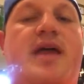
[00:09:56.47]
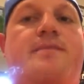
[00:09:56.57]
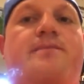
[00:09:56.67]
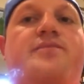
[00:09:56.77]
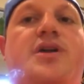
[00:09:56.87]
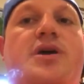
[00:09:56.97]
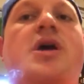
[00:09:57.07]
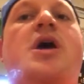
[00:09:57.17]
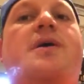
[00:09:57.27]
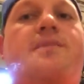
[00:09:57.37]
And the
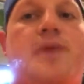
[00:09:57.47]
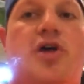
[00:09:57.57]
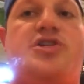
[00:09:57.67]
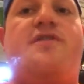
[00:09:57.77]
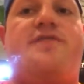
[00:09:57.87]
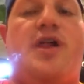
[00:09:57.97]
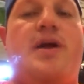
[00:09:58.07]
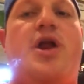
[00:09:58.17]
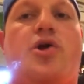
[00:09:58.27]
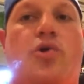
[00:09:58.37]
also the
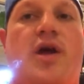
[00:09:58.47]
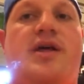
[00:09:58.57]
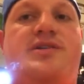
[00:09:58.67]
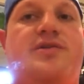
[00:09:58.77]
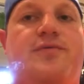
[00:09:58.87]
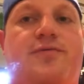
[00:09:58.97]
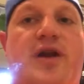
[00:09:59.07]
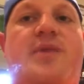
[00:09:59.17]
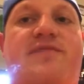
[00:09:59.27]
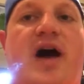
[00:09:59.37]
Filipino guerrillas, the
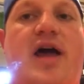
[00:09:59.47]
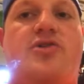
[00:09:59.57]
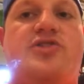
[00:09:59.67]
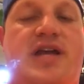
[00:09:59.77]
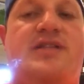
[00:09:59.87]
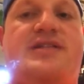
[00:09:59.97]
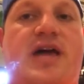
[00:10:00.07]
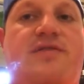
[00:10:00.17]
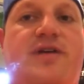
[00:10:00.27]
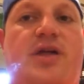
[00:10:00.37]
freedom fighters
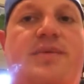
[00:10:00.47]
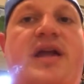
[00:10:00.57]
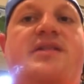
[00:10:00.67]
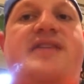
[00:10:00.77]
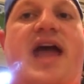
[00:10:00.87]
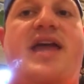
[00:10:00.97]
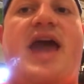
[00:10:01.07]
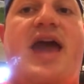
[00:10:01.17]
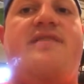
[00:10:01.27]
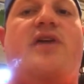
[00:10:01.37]
inside the Philippines, they
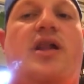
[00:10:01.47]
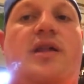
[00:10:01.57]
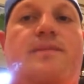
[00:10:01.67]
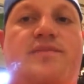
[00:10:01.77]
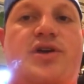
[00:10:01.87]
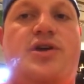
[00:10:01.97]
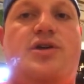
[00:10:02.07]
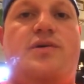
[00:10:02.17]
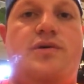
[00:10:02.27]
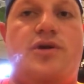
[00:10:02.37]
gave the
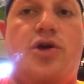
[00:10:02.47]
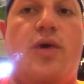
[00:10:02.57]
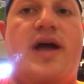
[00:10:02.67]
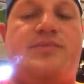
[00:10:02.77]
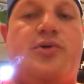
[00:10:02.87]
U.S.